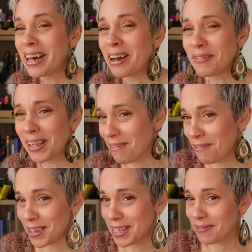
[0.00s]
after the
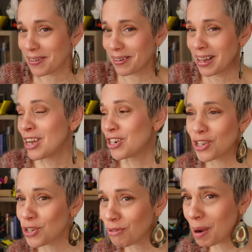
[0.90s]
festival
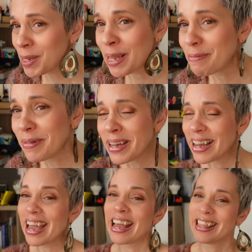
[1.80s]
just to grab some
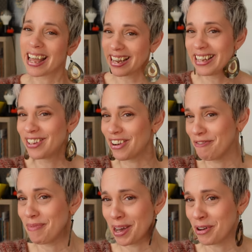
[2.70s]
and then
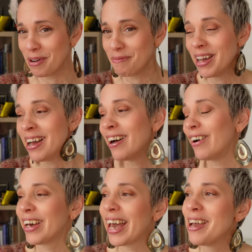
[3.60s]
drive back home.
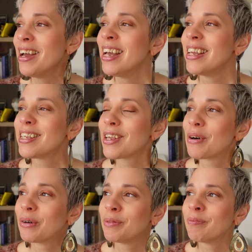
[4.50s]
Okay,
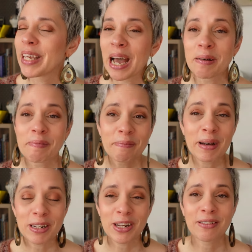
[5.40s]
so yeah,
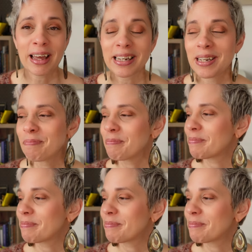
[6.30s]
might do that.